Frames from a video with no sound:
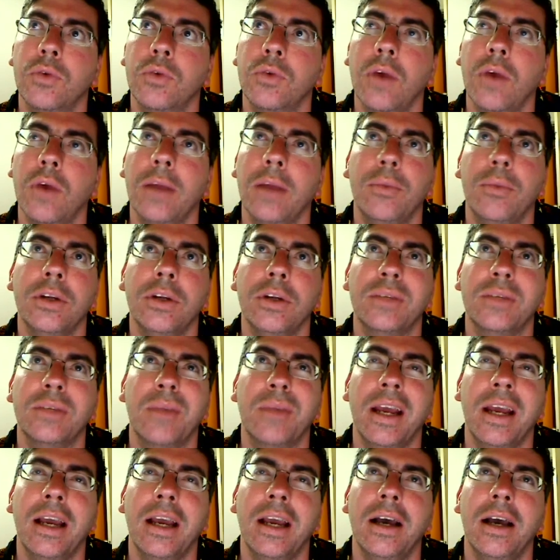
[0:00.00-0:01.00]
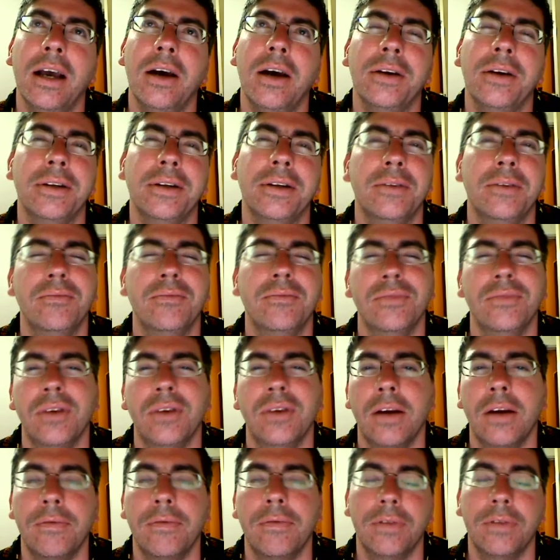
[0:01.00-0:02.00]
Great British pound,
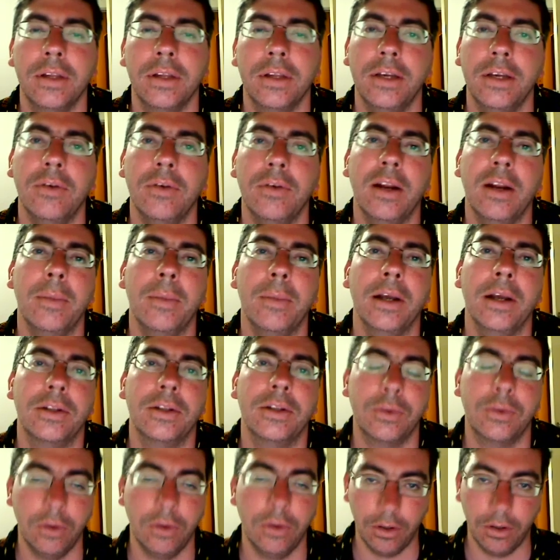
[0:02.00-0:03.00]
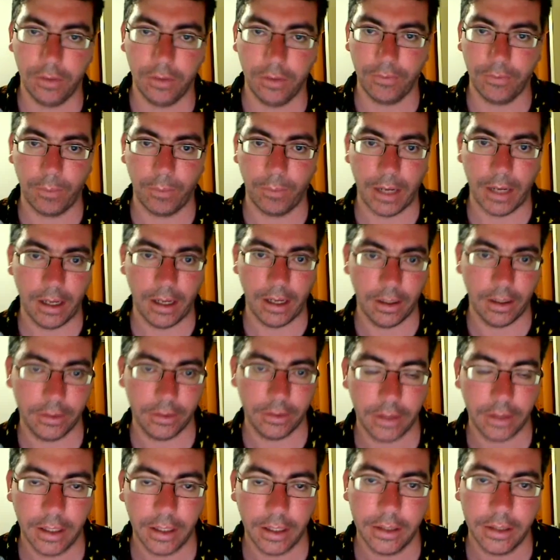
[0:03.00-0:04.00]
roughly around about 12
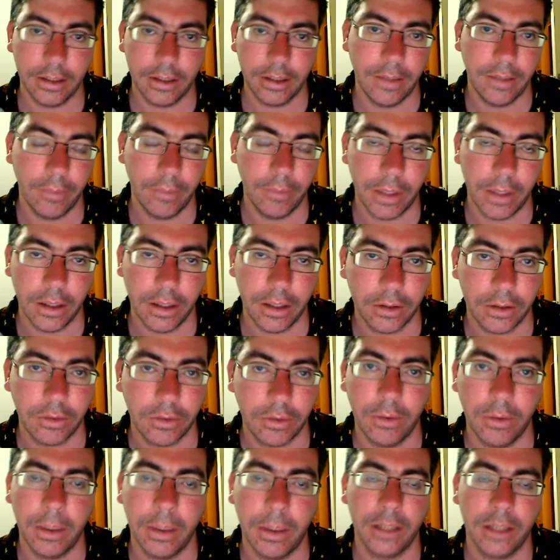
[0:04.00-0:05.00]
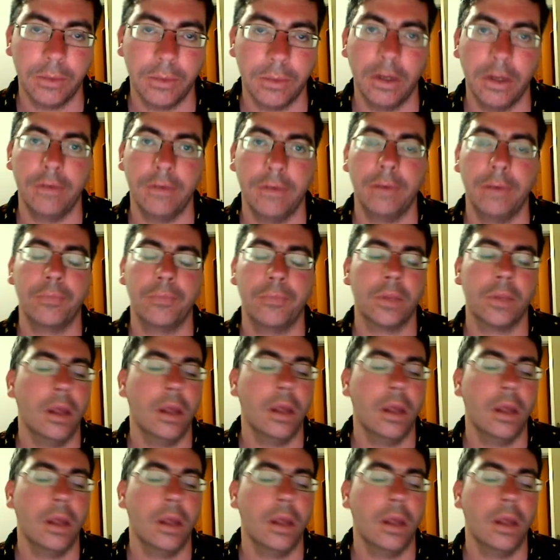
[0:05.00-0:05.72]
pounds, I guess, 11 pounds, 12 pounds, whatever.